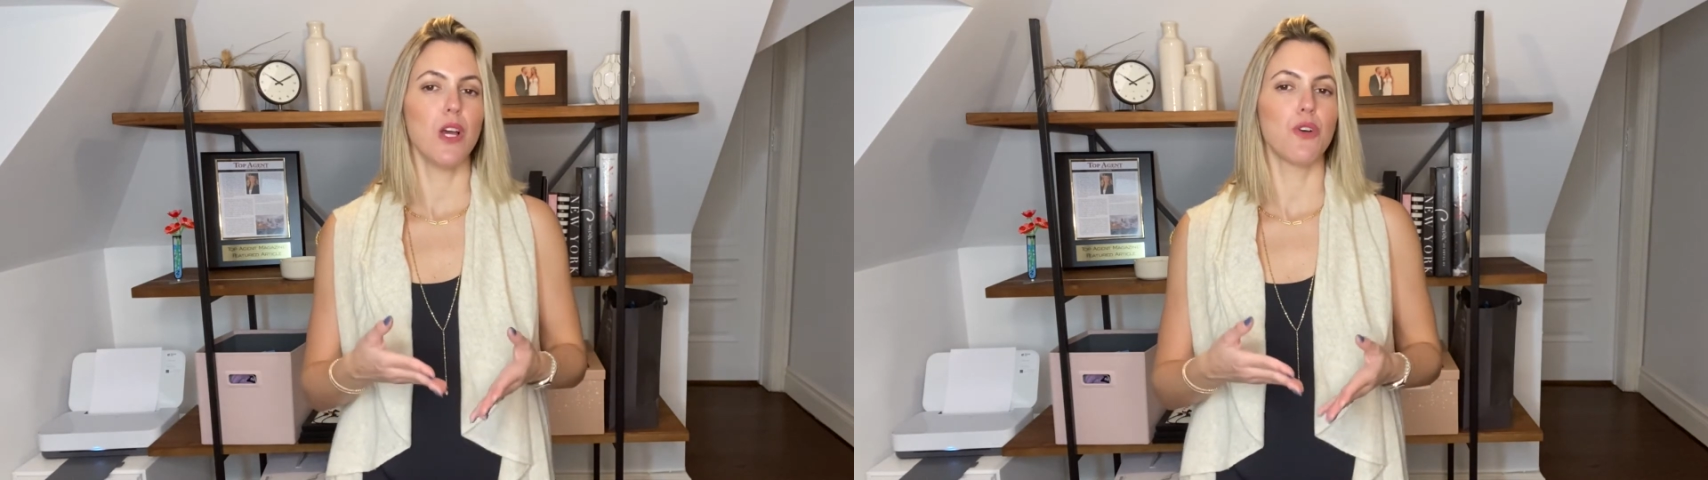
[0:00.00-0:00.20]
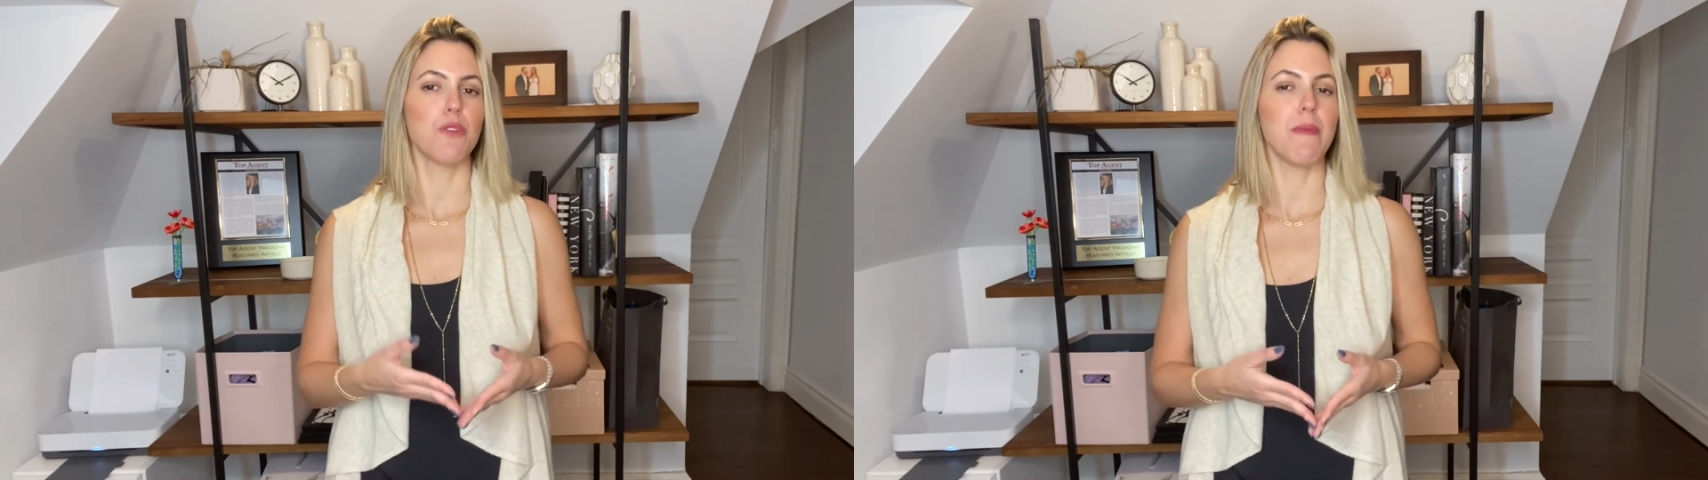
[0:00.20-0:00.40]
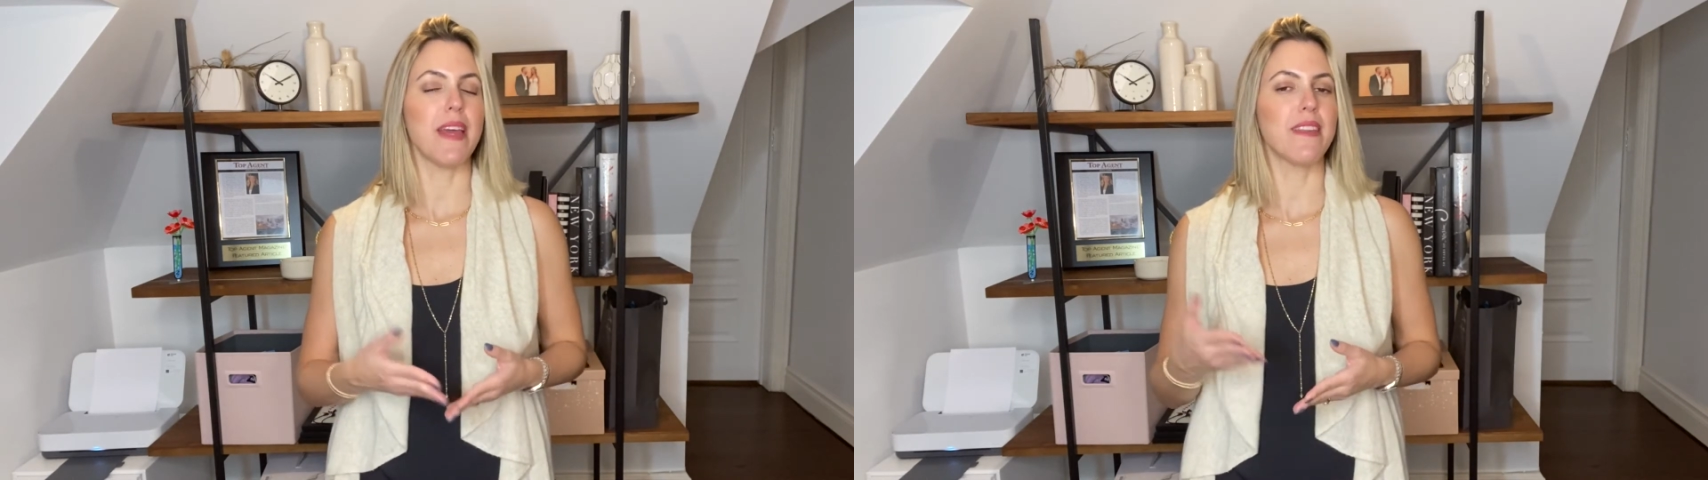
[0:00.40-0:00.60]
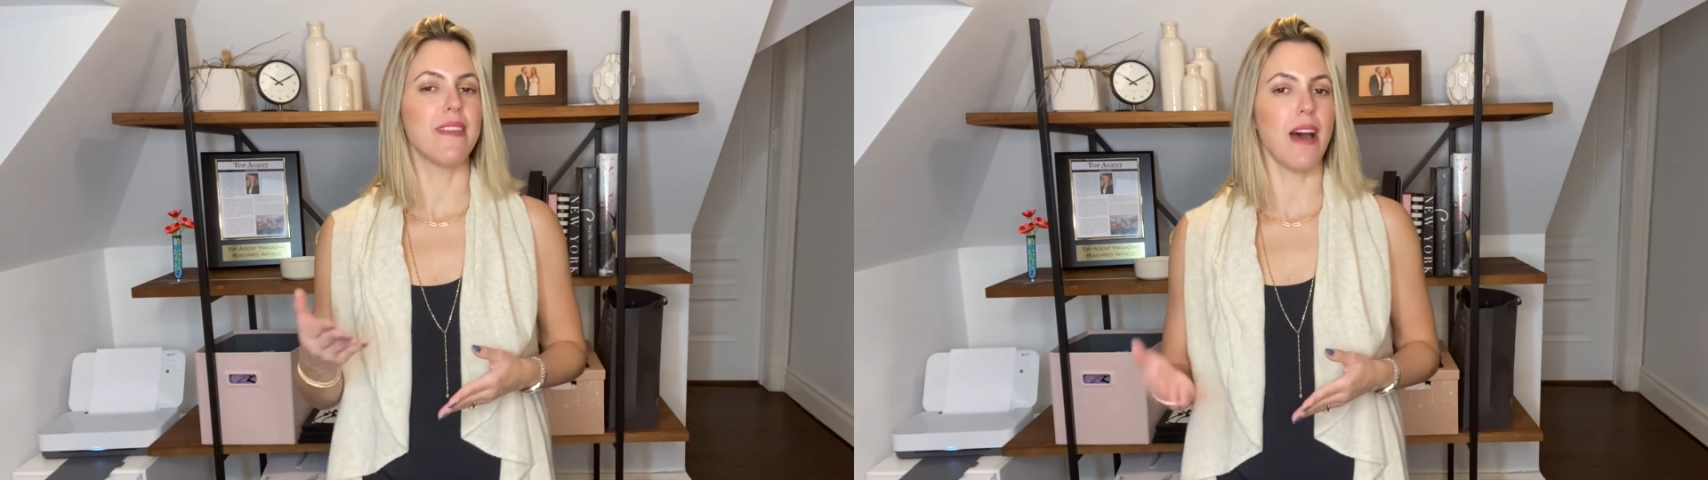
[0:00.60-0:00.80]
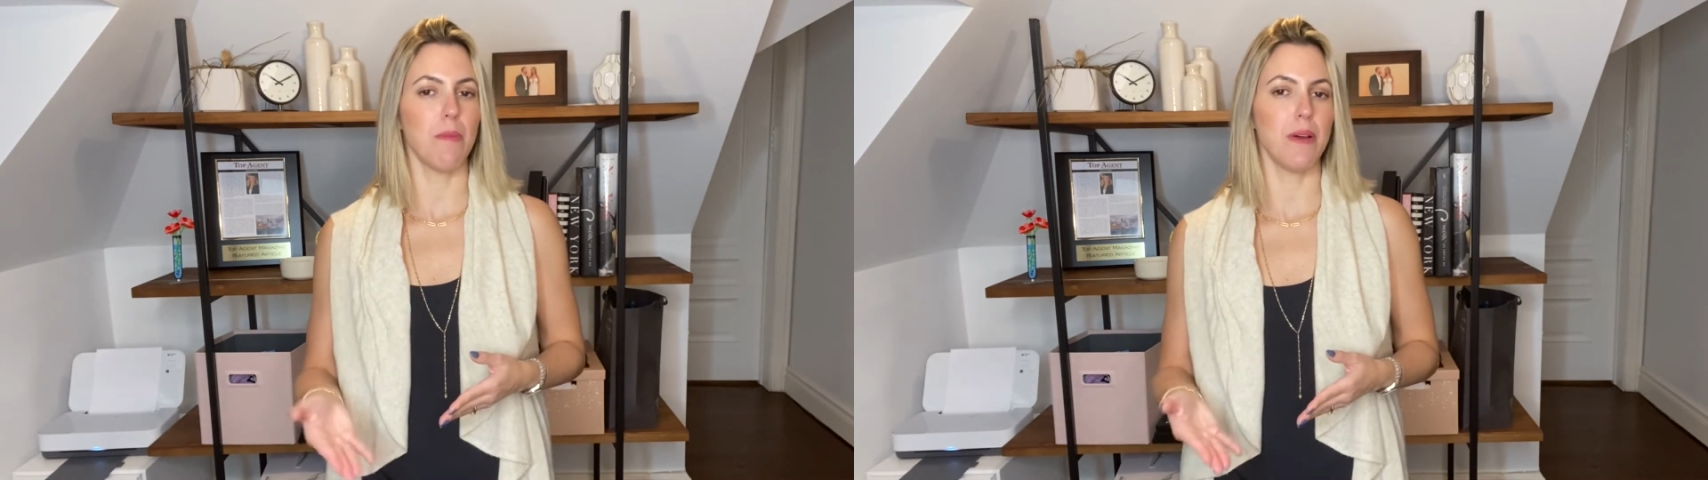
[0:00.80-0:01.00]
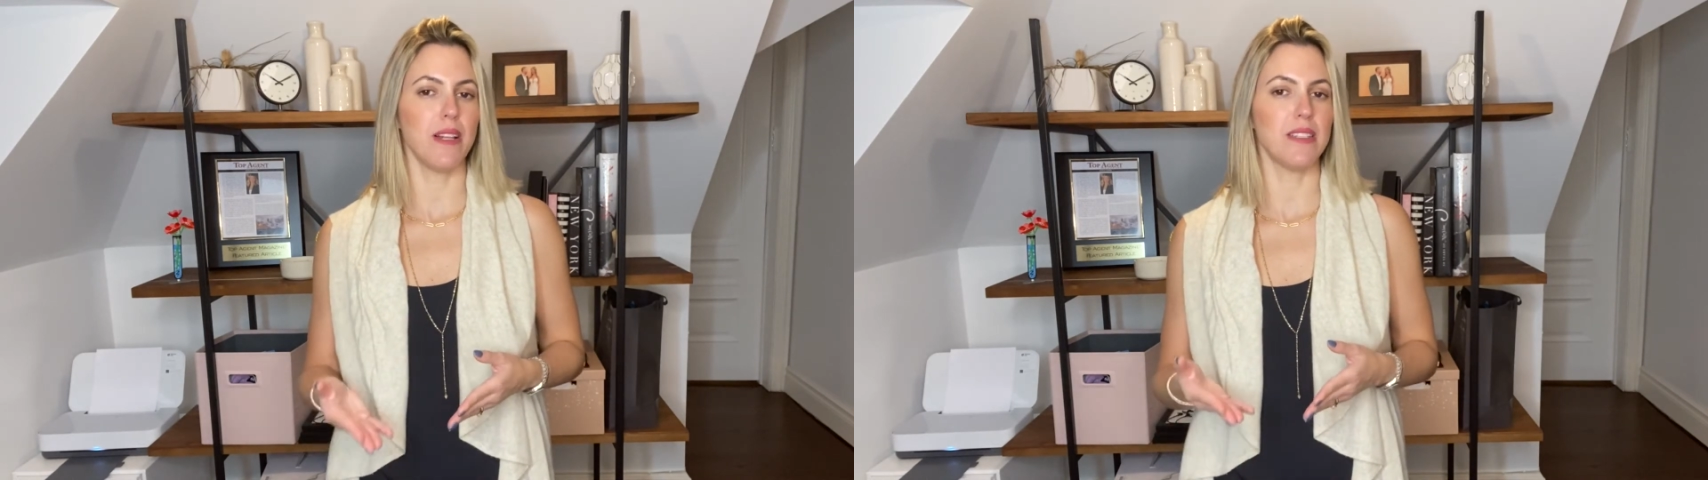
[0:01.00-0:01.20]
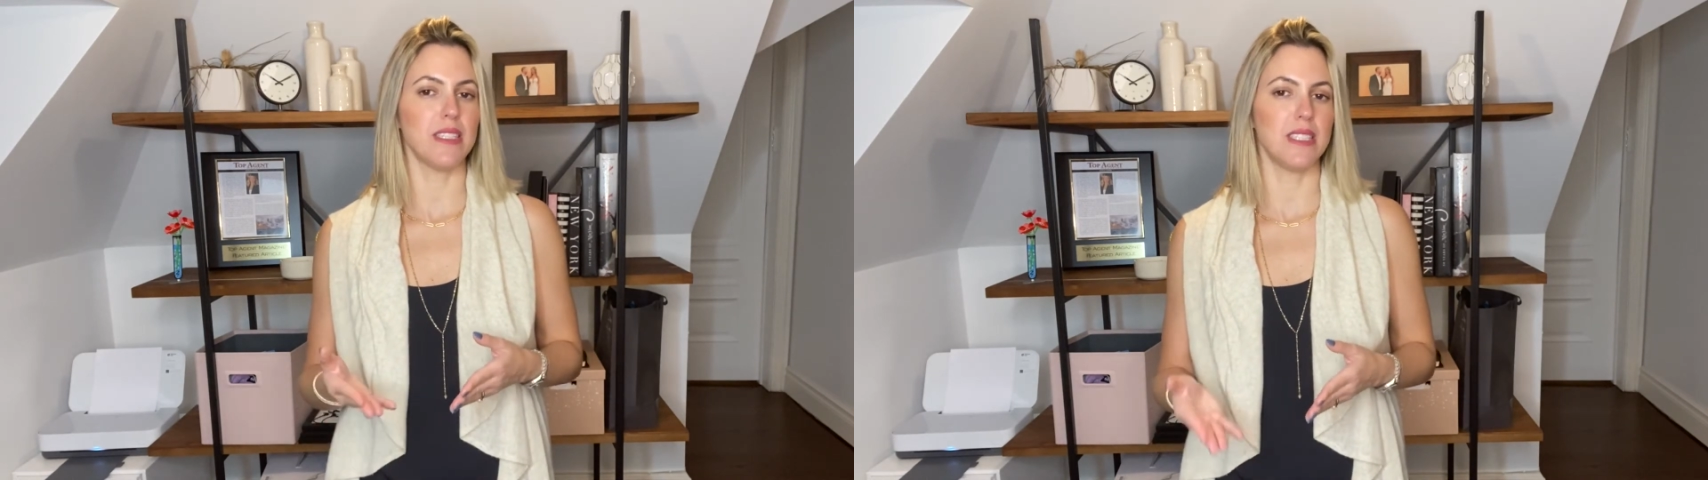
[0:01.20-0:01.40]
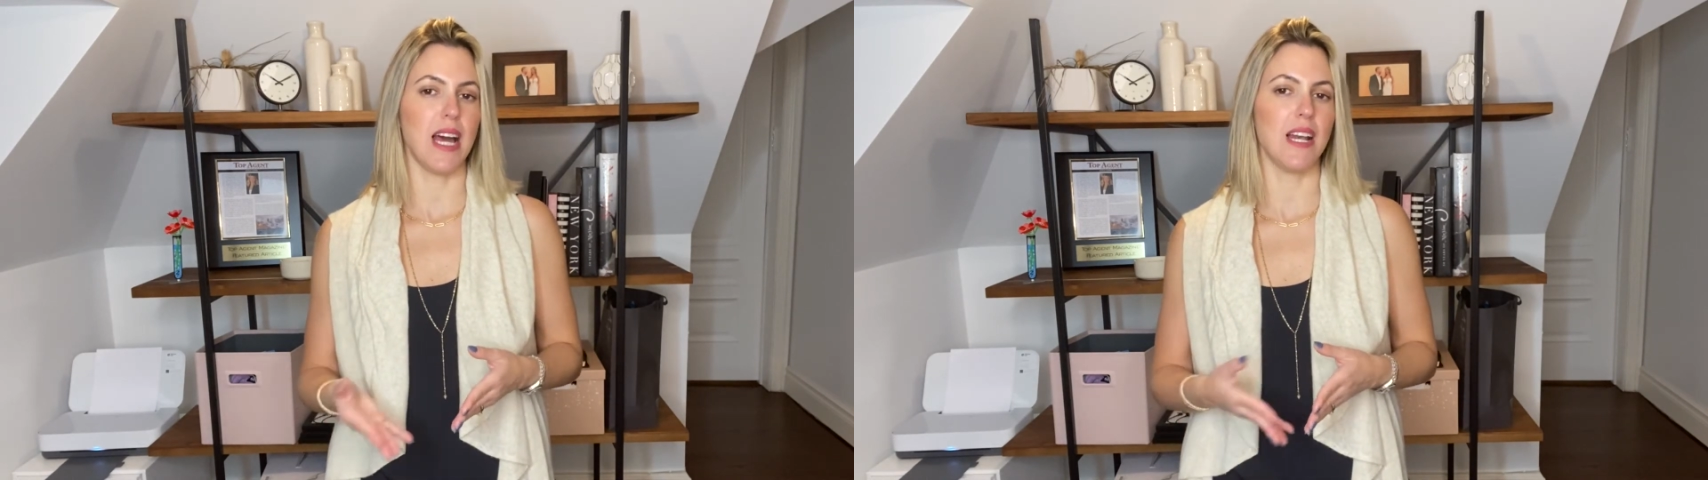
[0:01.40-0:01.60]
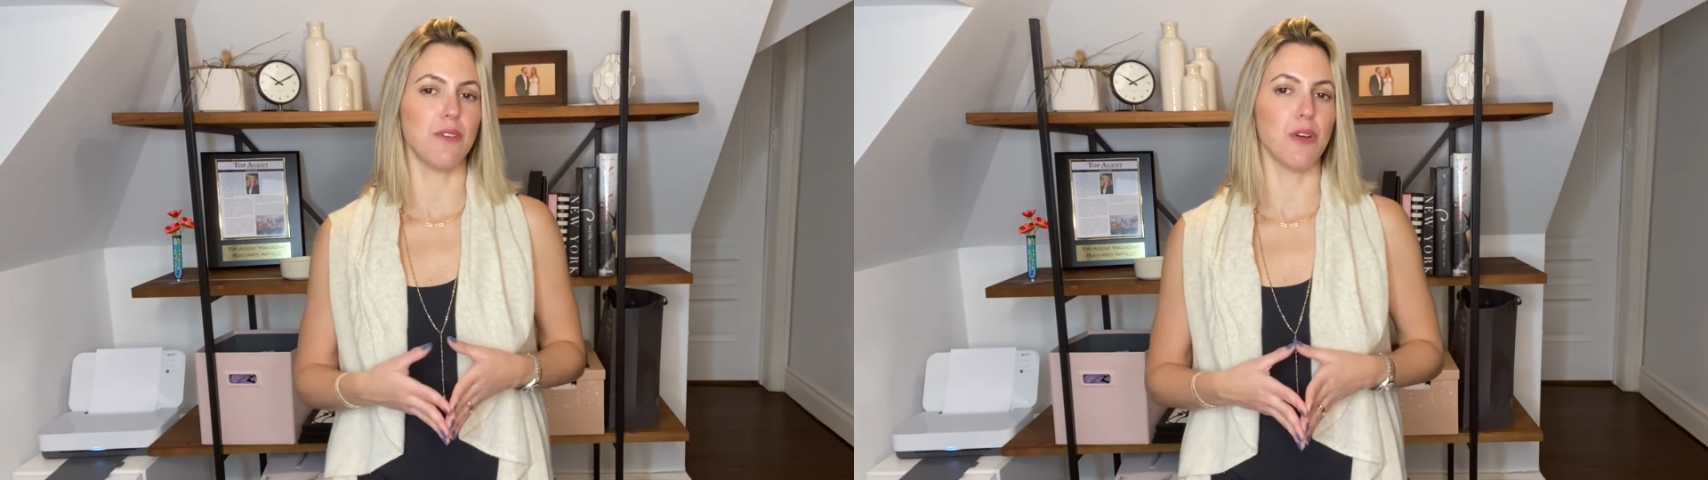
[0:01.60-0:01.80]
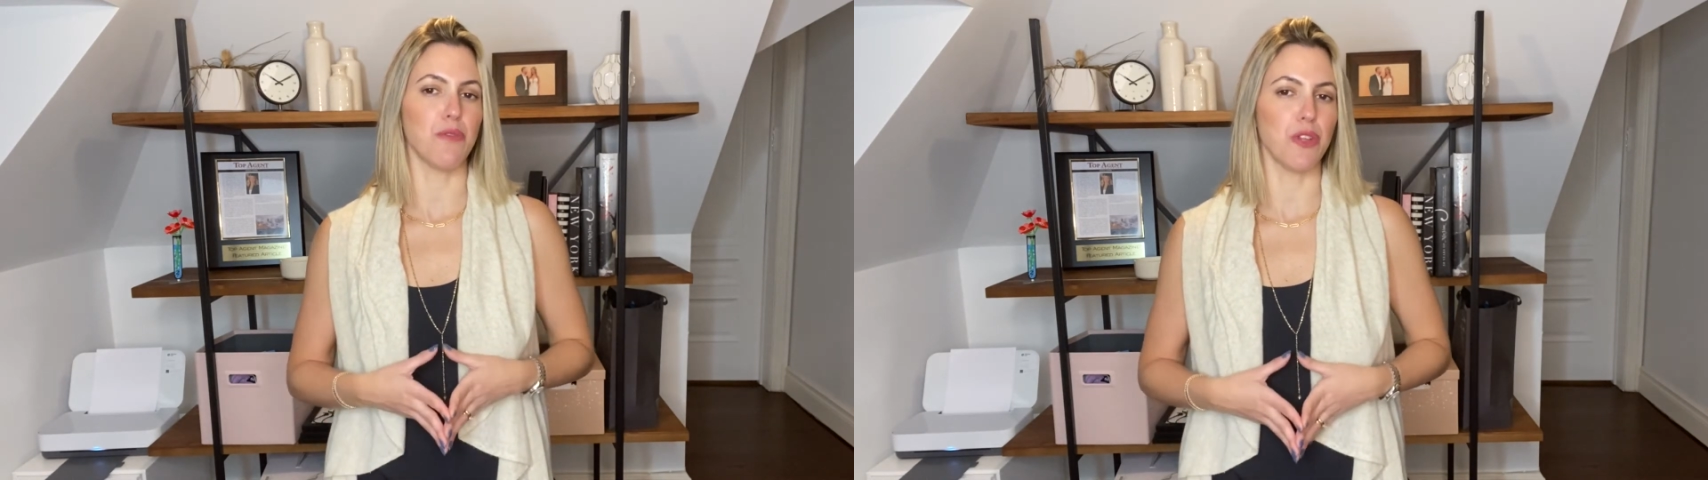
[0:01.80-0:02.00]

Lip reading: could make double the salary of a